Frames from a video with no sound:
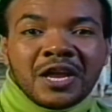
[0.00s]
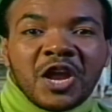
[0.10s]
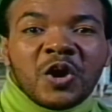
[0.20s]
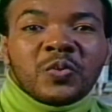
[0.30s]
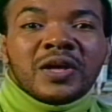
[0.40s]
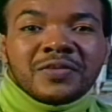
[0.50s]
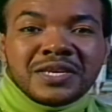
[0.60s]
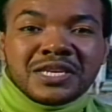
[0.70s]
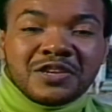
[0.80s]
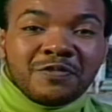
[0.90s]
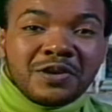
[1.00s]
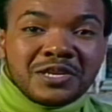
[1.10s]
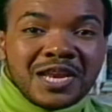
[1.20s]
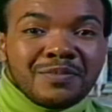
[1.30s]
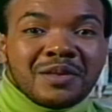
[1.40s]
Now, this is the
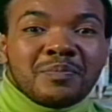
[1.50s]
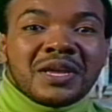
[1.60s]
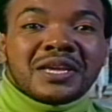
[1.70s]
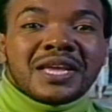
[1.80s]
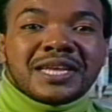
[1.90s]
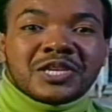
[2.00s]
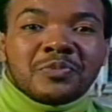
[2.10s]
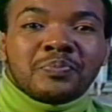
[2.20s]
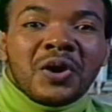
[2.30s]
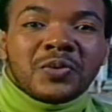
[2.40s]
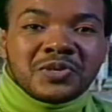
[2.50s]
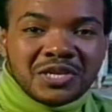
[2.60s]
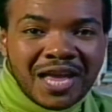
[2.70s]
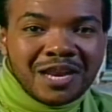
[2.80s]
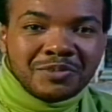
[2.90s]
first time that Pinky has
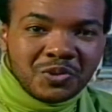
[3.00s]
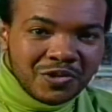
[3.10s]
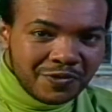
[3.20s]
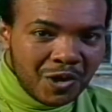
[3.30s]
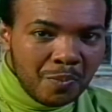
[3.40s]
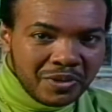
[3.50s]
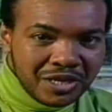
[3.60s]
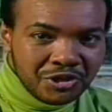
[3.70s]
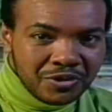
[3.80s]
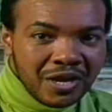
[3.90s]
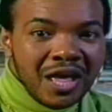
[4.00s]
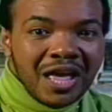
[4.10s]
composed calypsos for competition,